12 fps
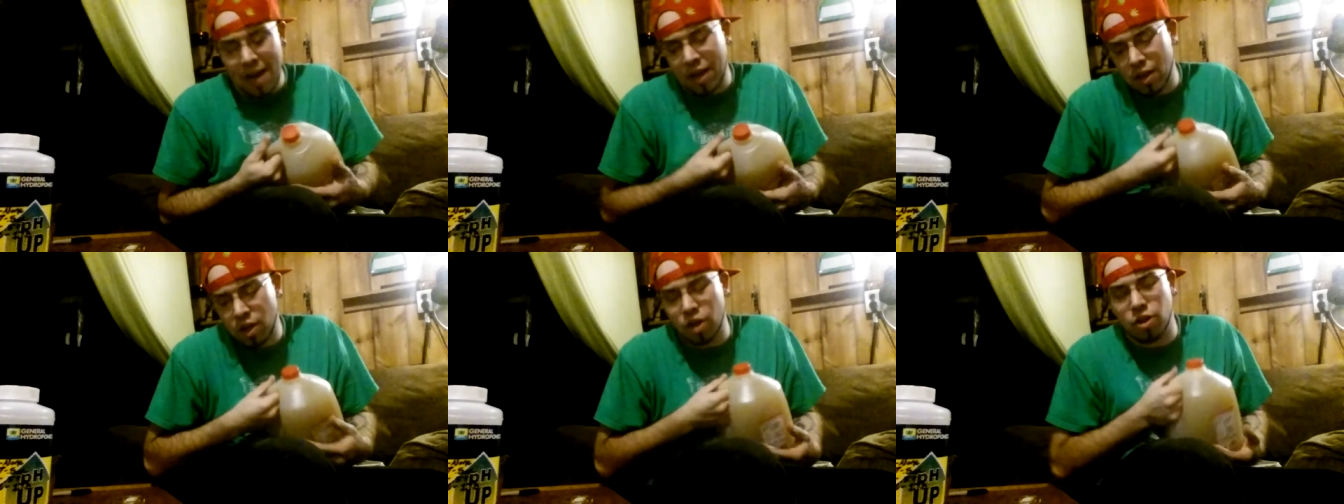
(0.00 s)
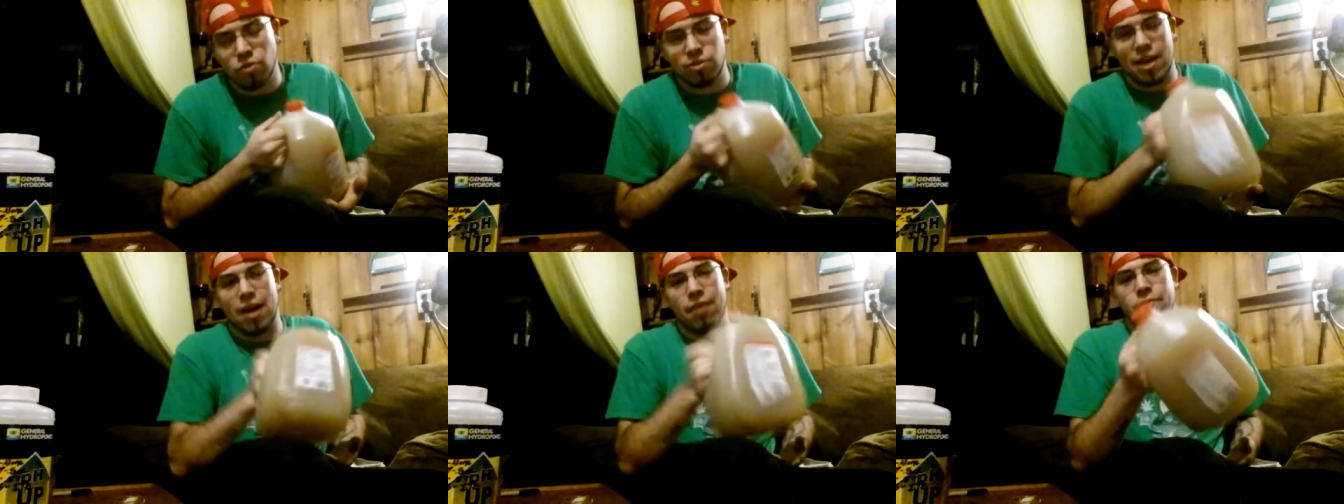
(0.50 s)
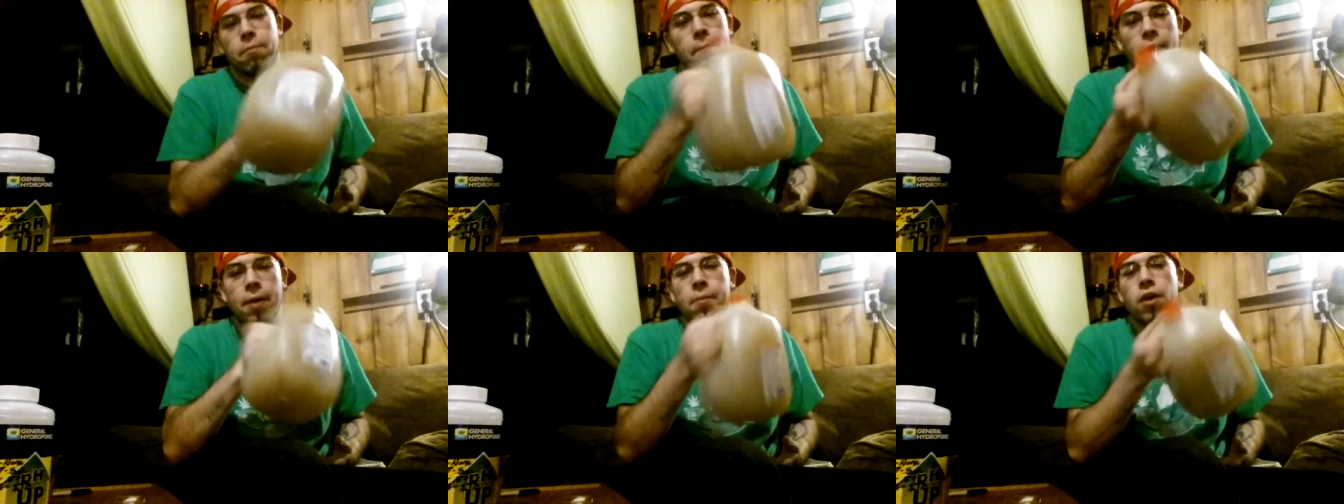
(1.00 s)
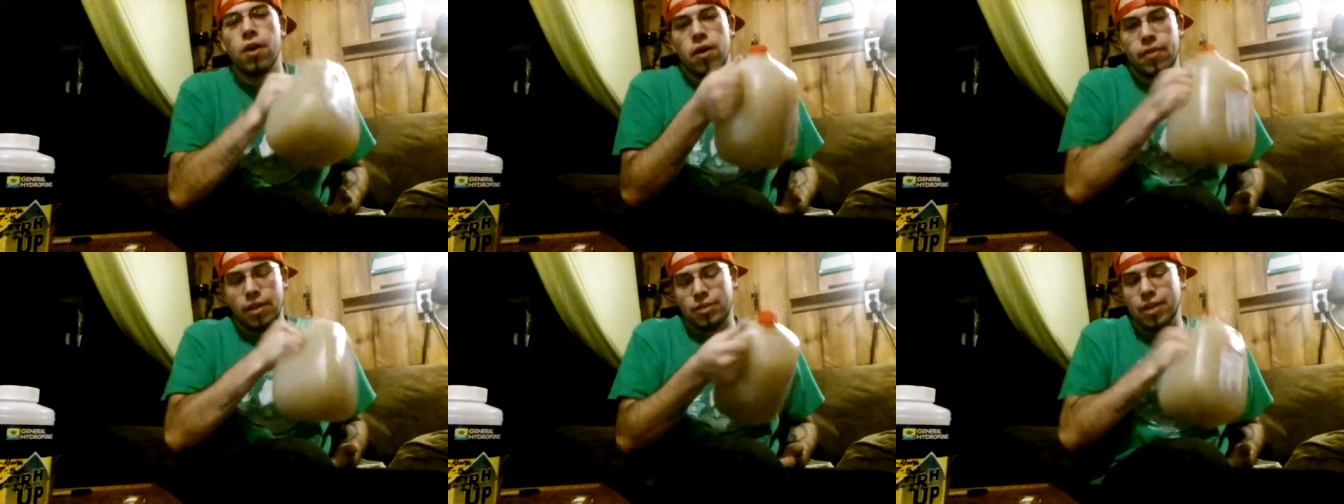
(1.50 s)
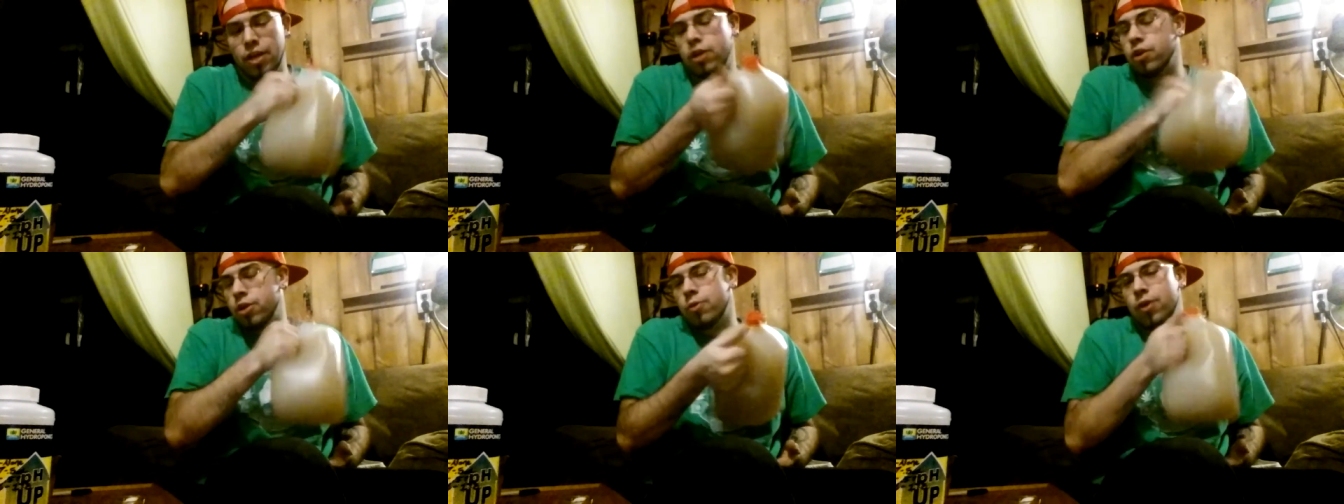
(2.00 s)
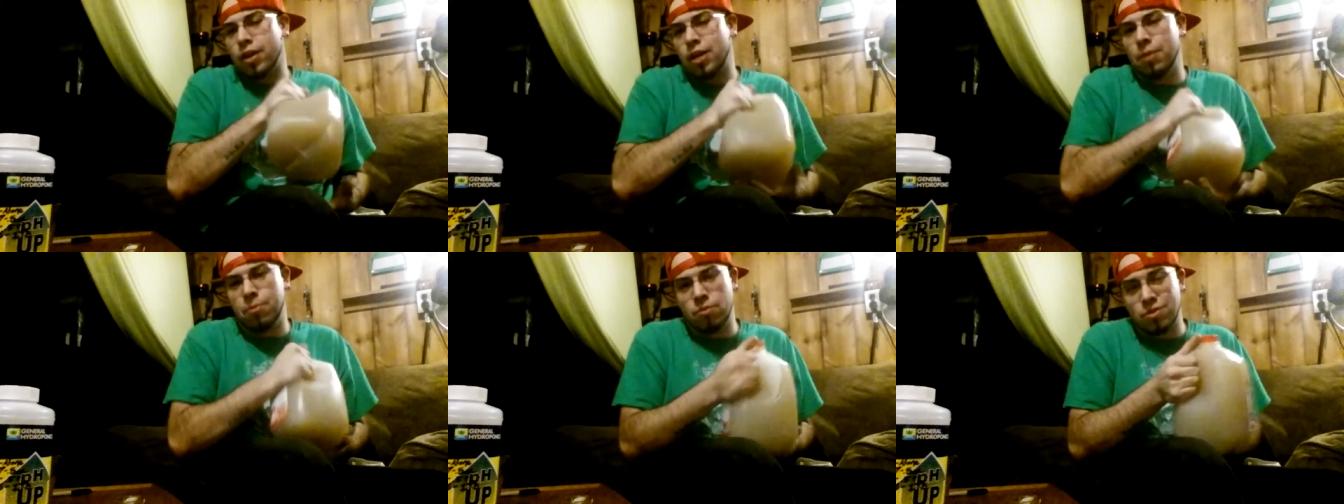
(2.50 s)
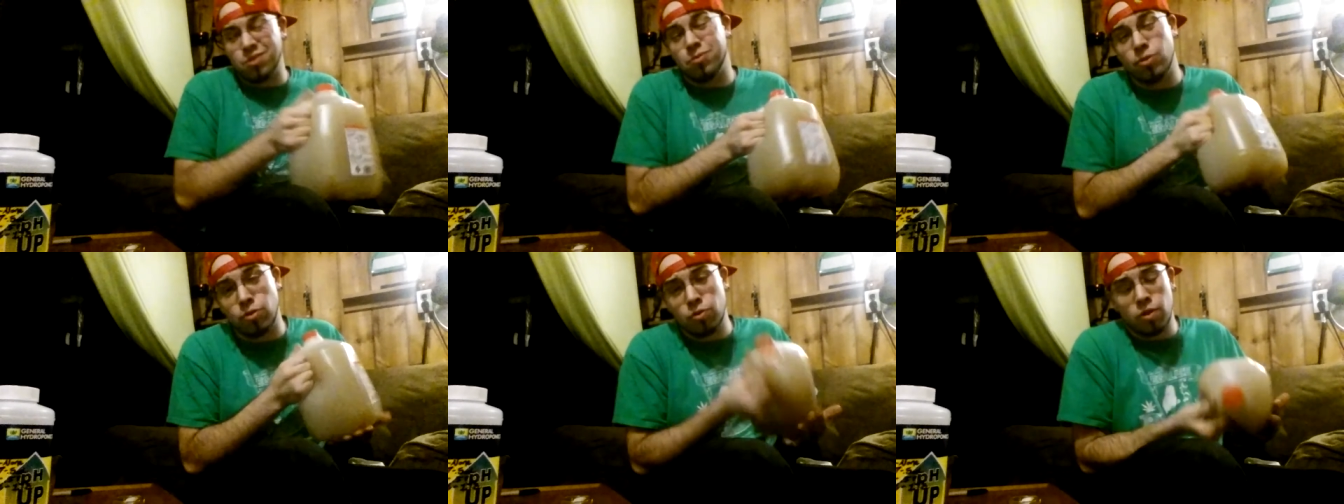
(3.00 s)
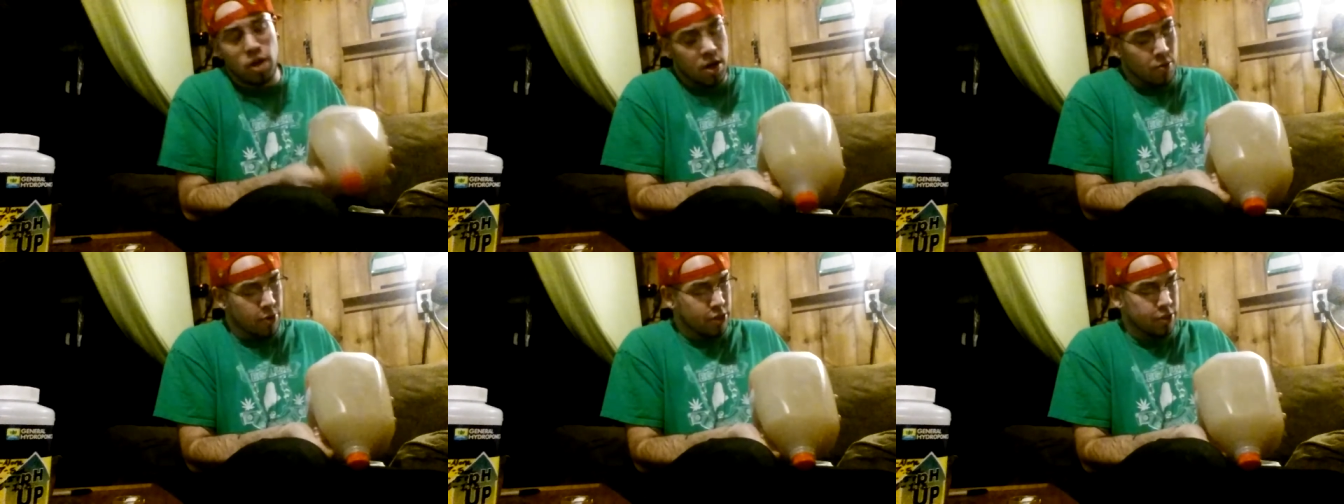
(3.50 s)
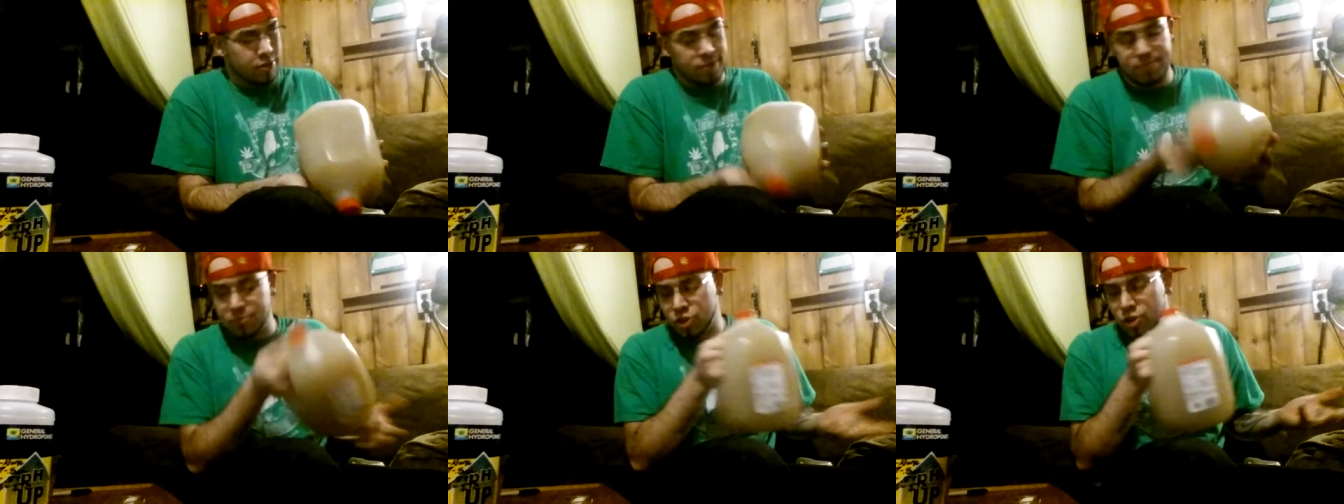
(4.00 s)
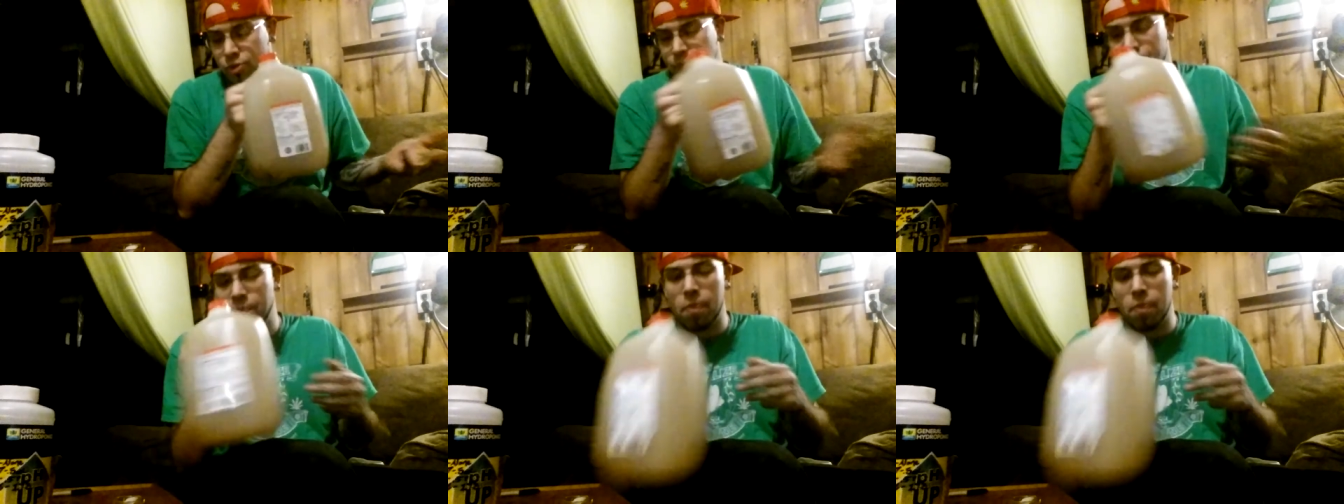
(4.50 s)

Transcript: get a good use out of them, but they say, you know, you don't want to keep using them too long, which is true.